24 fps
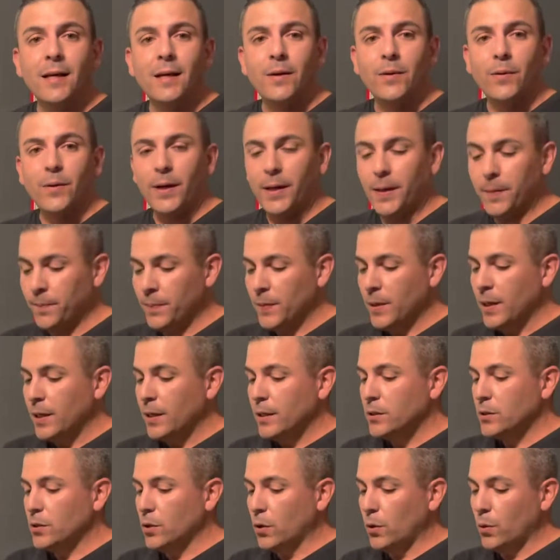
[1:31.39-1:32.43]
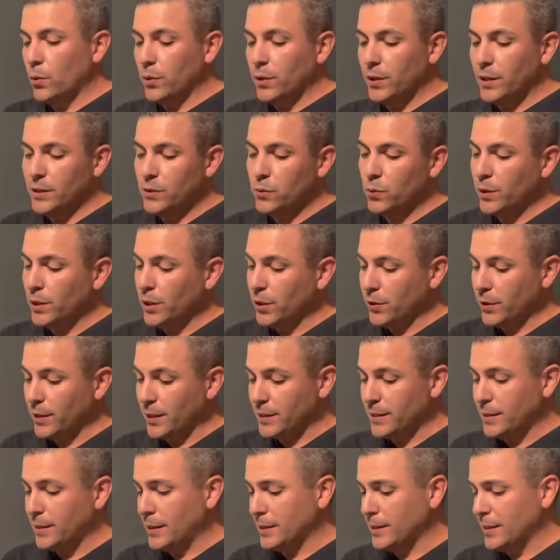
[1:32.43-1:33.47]
right? So this one here
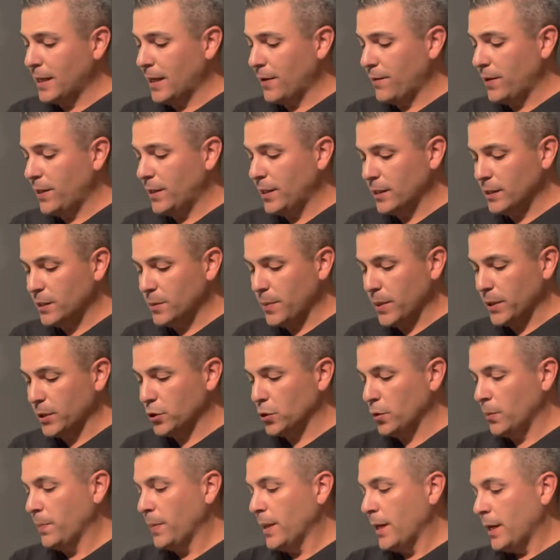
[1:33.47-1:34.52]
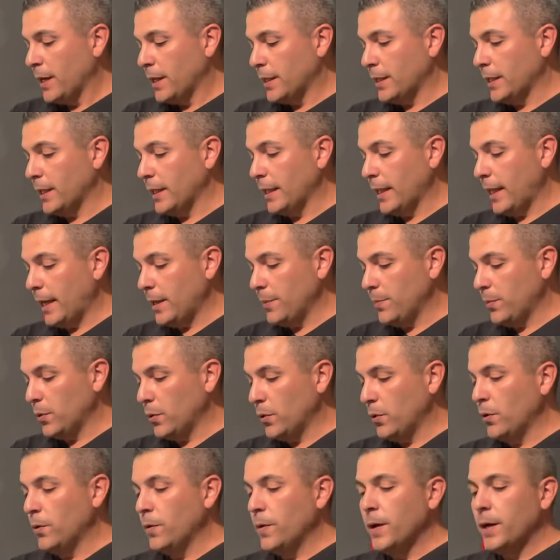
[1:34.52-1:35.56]
doesn't have anything special. The
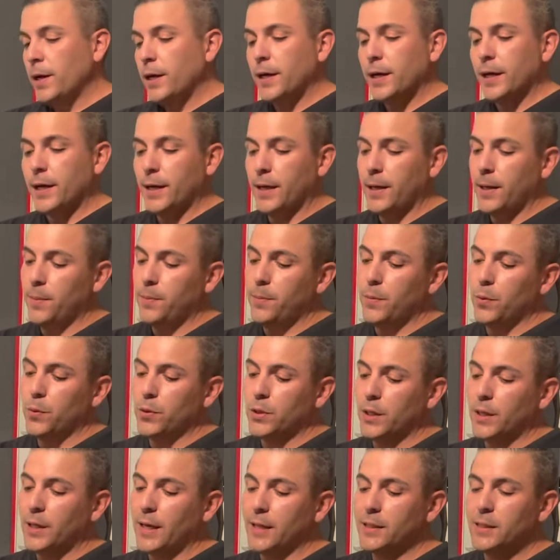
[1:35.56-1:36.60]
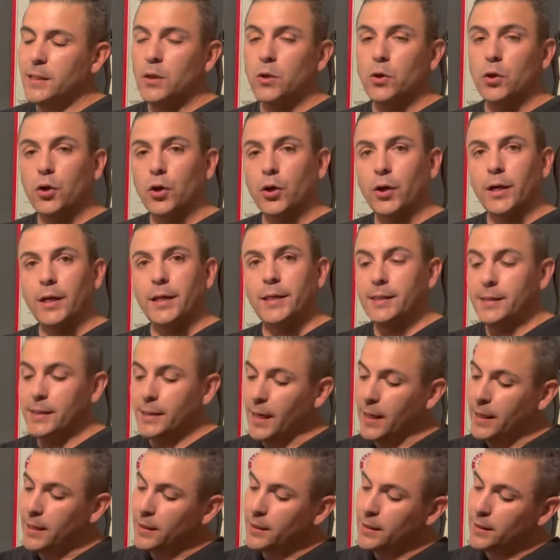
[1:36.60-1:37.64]
label with the nice little Kirkland
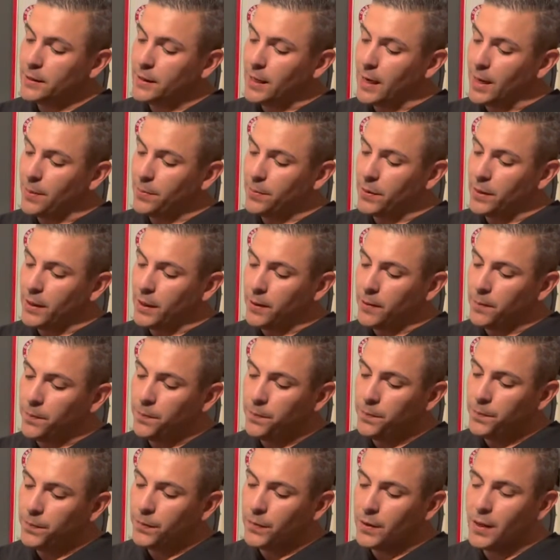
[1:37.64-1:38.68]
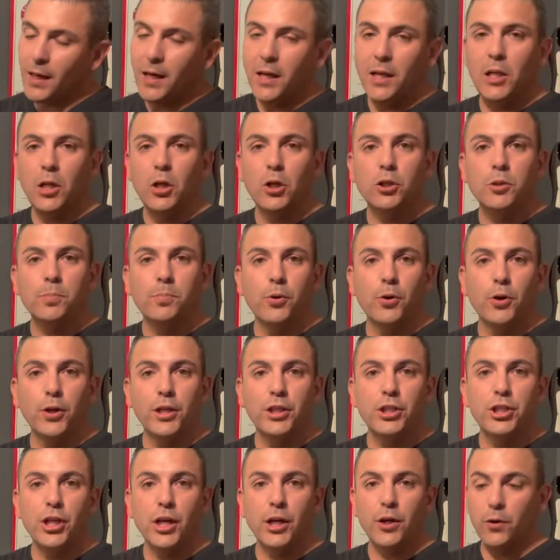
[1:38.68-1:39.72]
sign on the top there looks
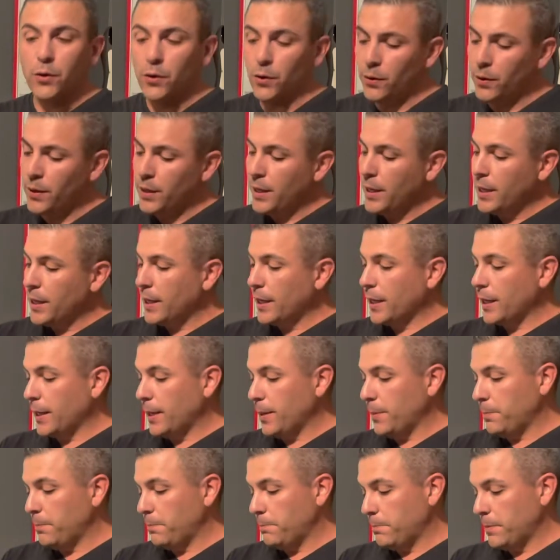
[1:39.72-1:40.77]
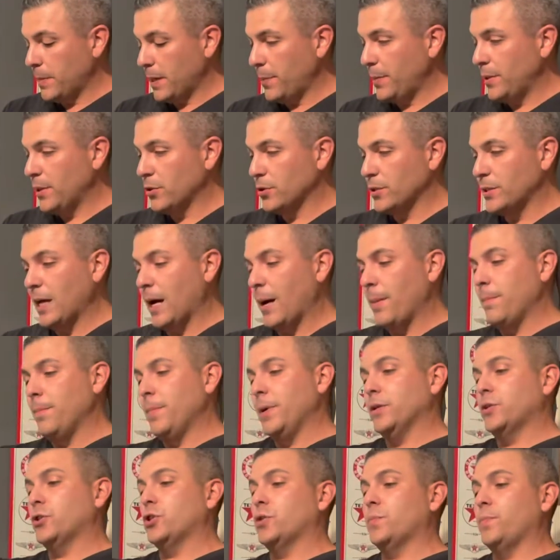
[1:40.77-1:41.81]
pretty general. I mean, there's not
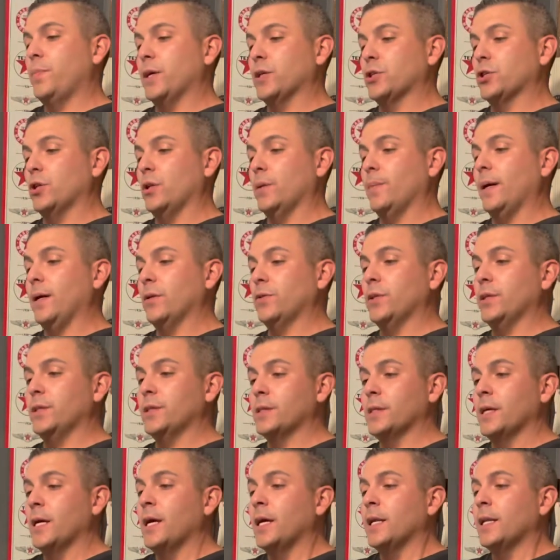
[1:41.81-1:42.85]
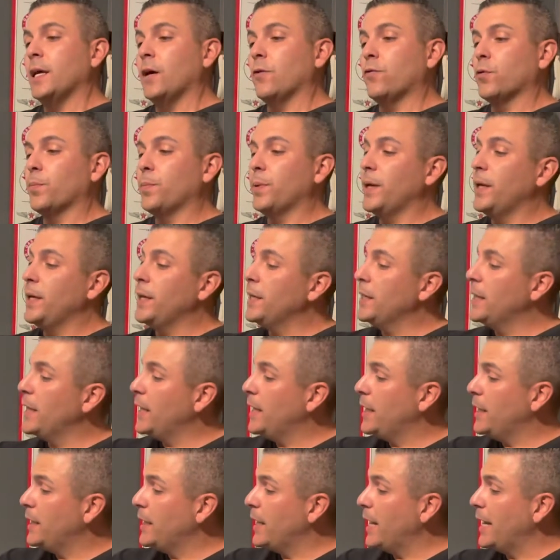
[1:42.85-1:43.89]
much special about this. Now, for being
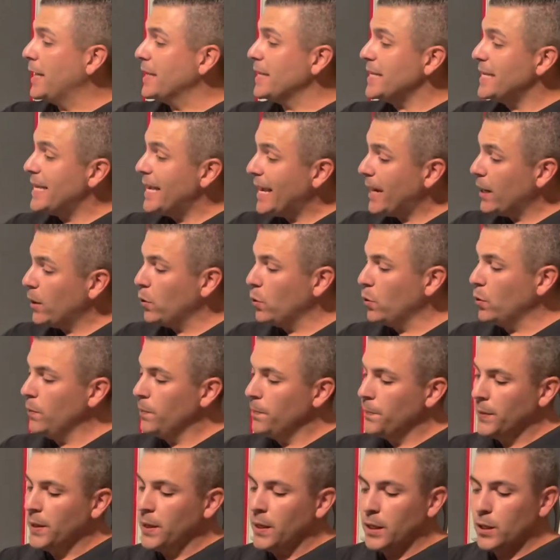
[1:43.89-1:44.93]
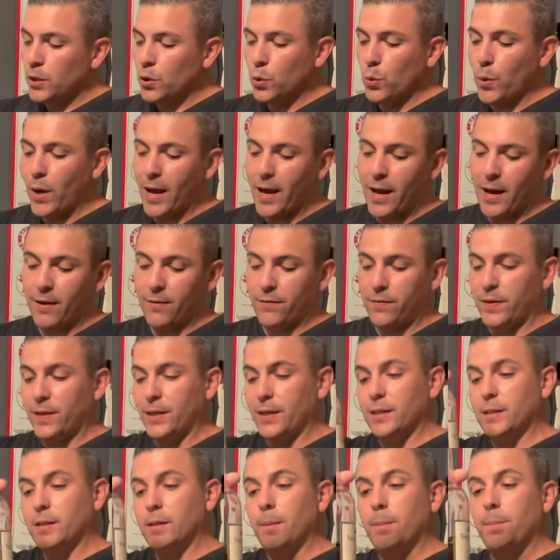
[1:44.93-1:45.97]
an añejo, you have
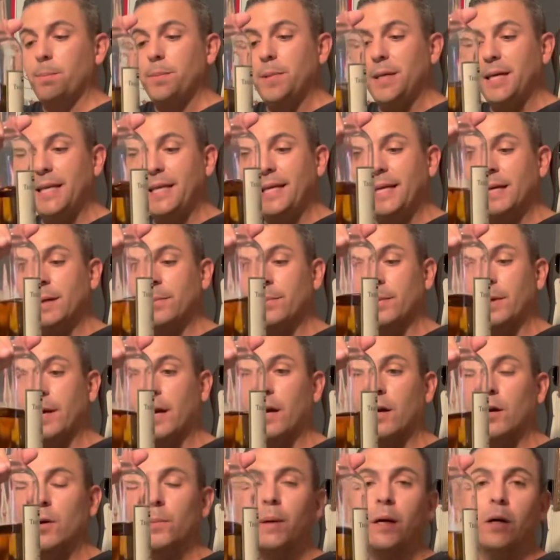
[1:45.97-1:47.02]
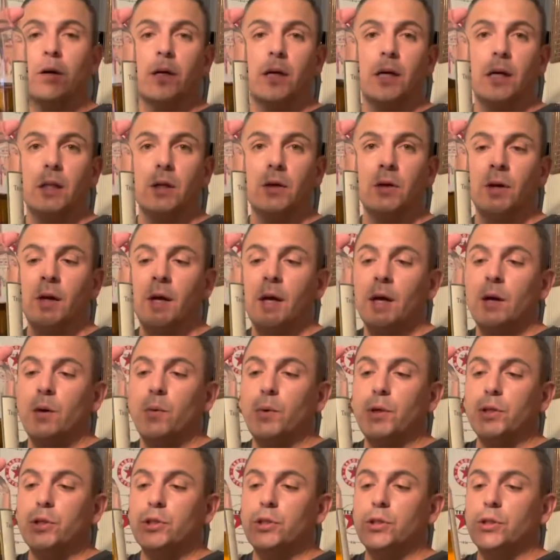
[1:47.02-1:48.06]
this medium caramel color,
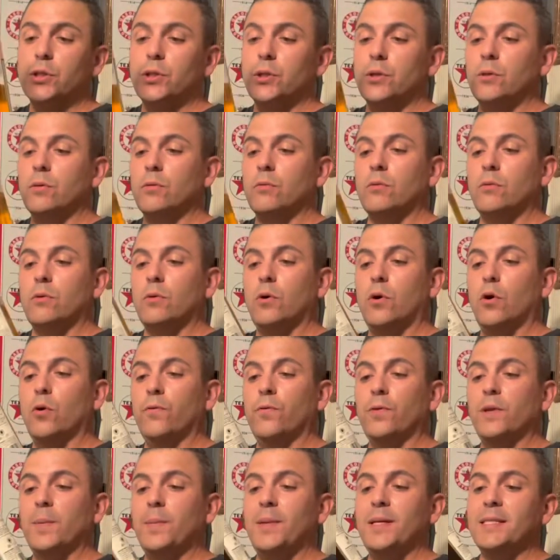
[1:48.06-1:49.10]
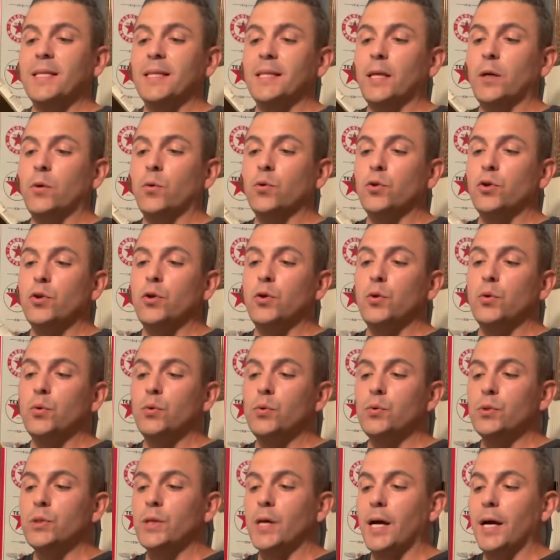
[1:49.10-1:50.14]
which hopefully means that they don't
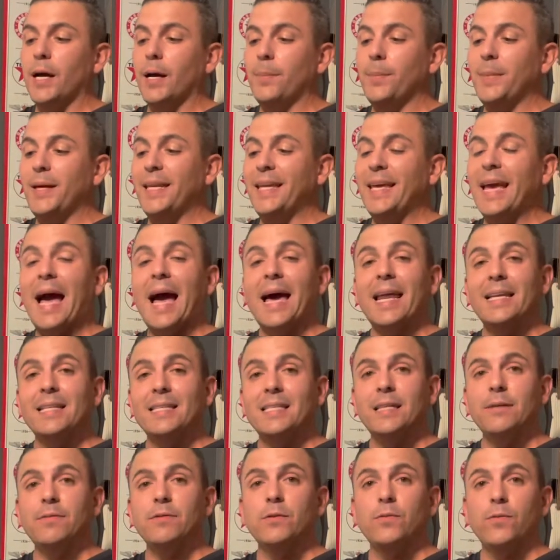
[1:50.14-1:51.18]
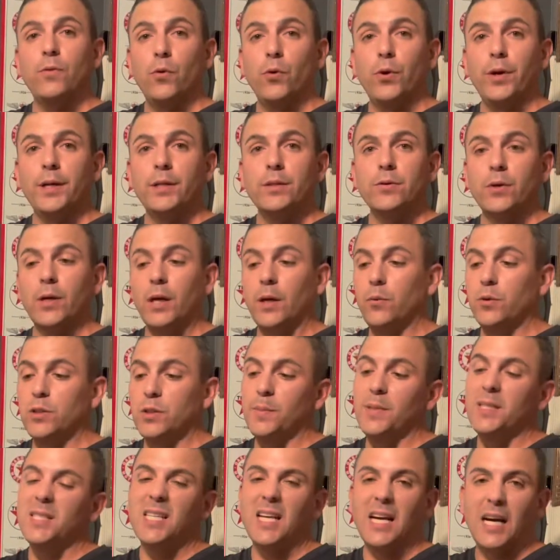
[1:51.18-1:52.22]
use many additives for it, okay? Which
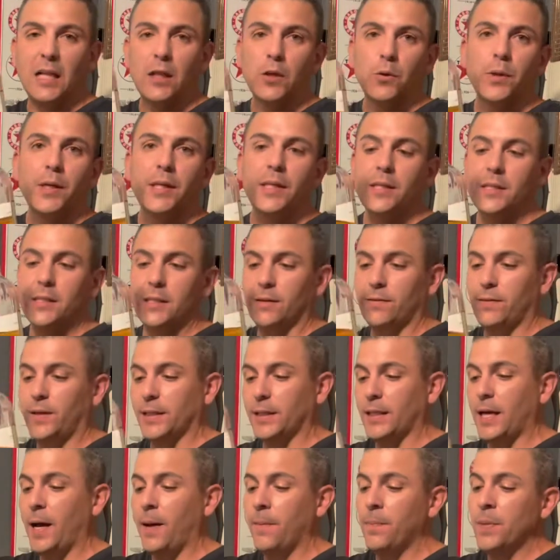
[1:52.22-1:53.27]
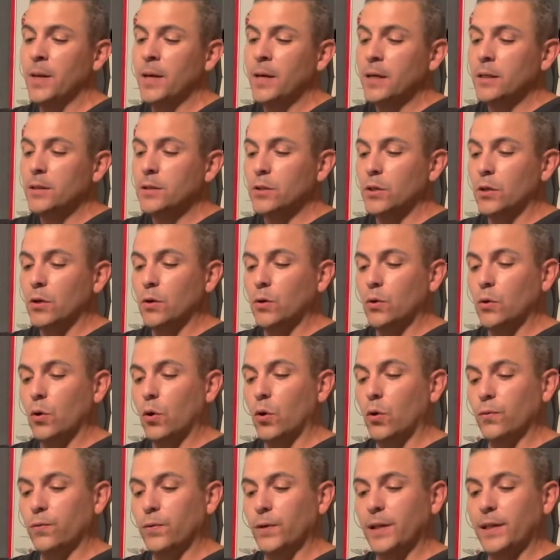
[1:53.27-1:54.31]
means coloring and stuff like that. So
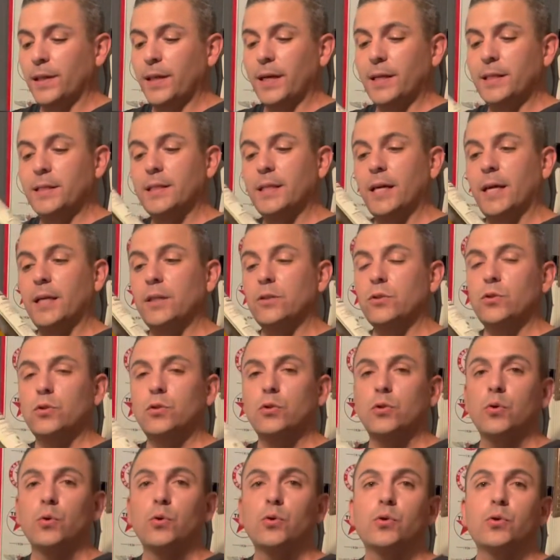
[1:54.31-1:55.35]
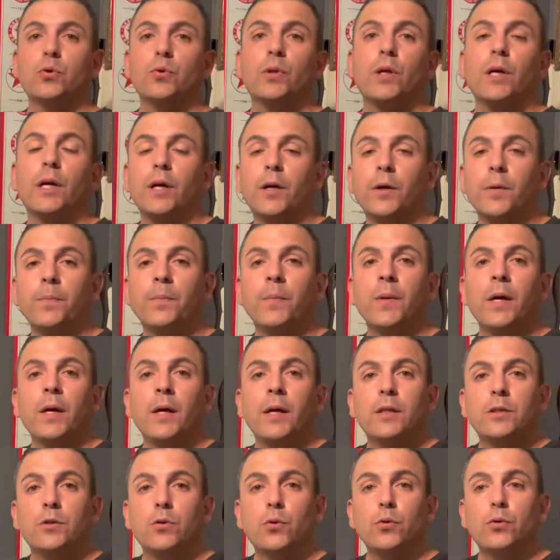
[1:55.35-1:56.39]
hopefully they stayed true to
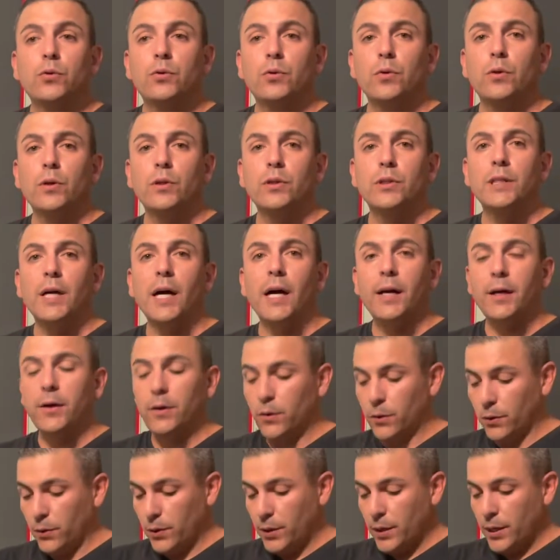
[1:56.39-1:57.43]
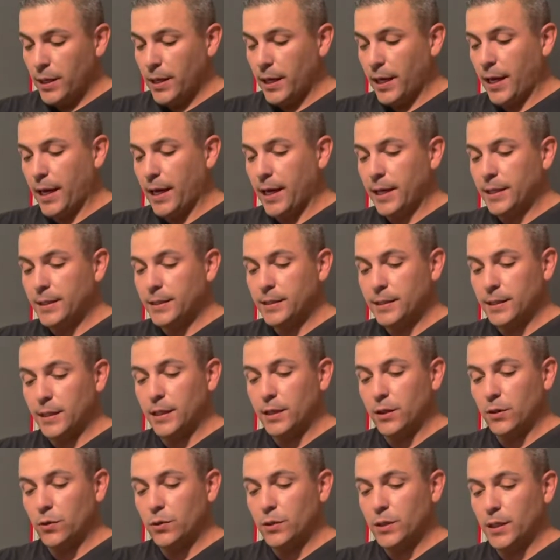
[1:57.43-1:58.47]
their style and
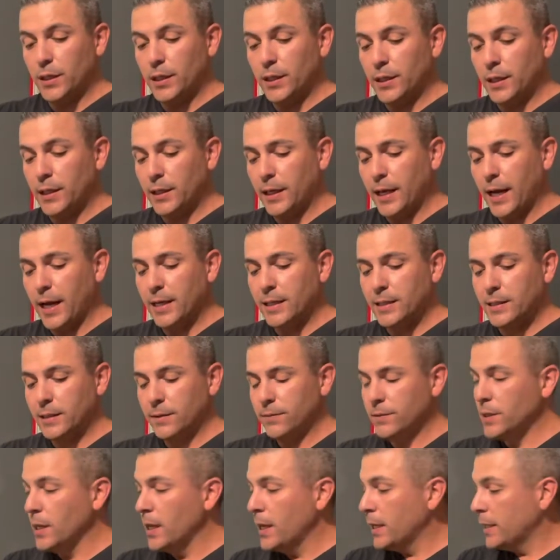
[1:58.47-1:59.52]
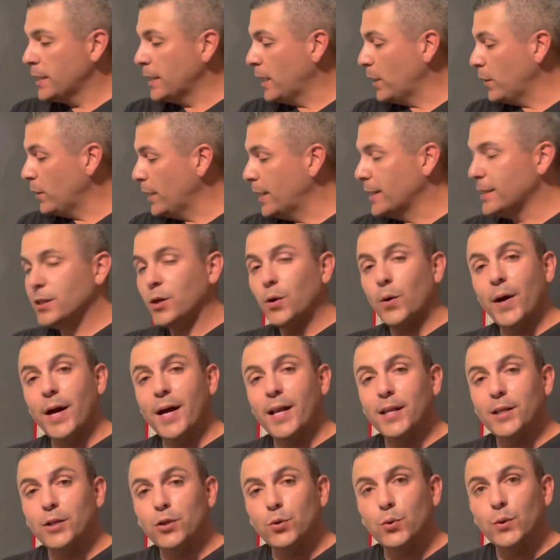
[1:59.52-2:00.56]
didn't use any additives. Now let's go
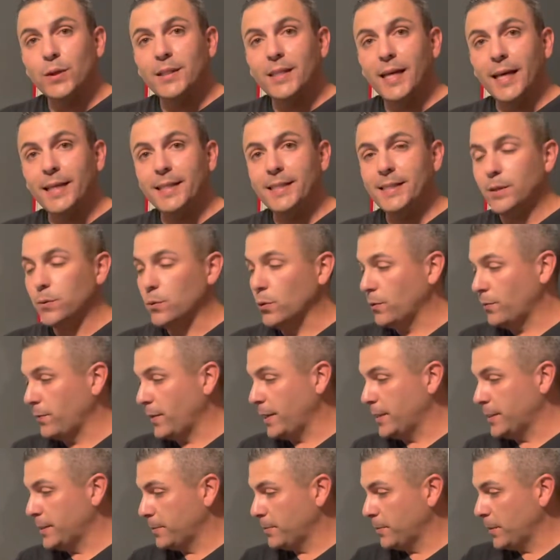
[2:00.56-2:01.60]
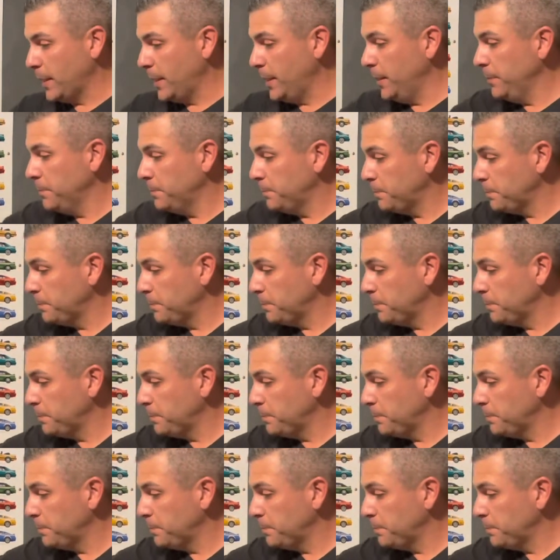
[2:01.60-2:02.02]
ahead and do a tasting real fast, okay?